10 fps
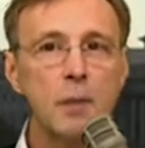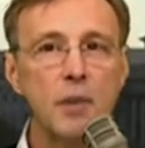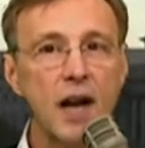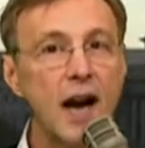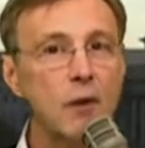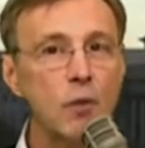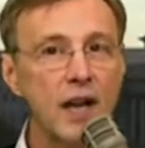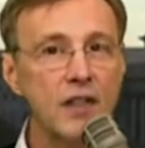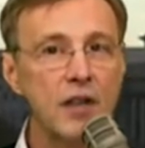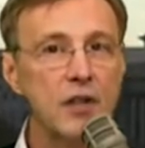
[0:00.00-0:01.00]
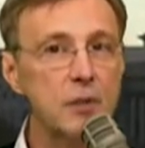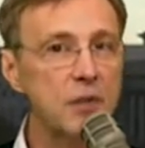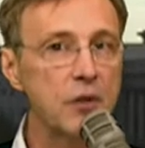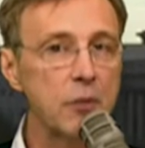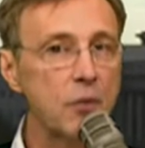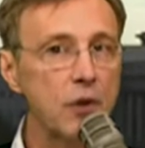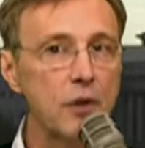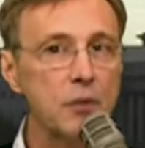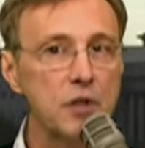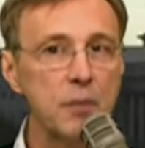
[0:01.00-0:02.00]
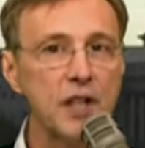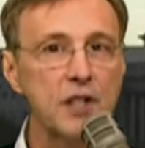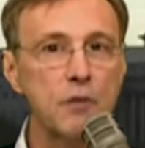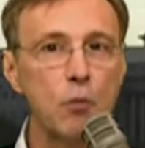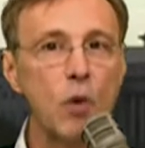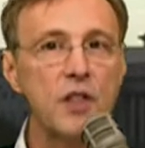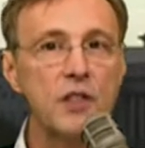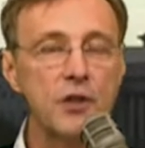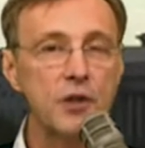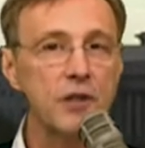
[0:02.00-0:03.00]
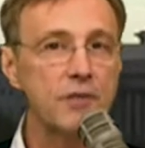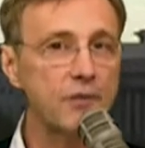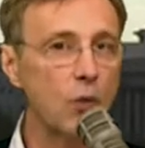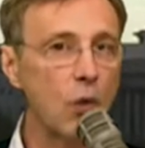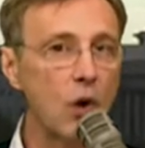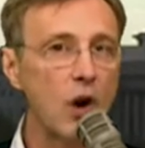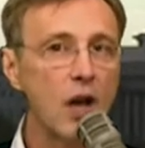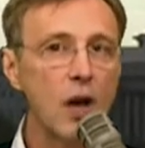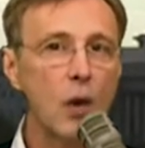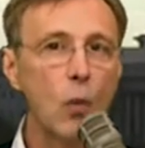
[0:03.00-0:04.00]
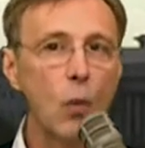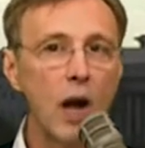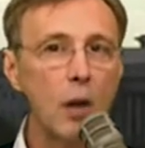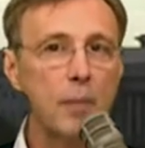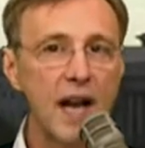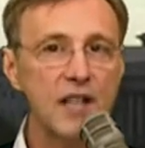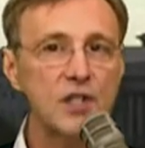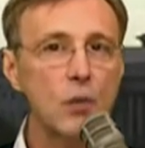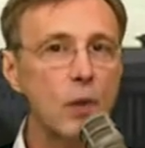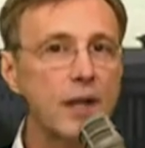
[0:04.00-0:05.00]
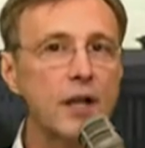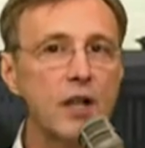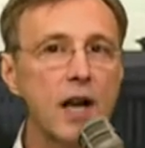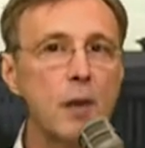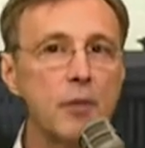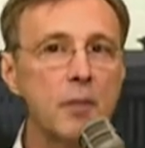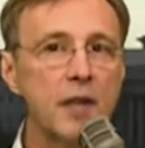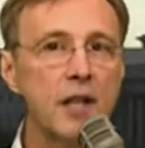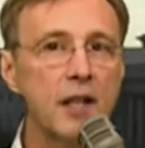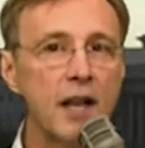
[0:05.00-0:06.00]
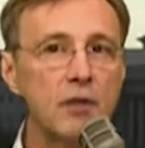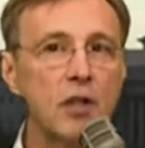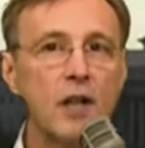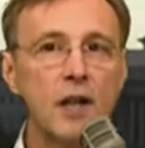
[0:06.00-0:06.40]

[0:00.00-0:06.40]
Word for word: but hot rain there is being reported with spikes of 134 well past the 100 count per minute level,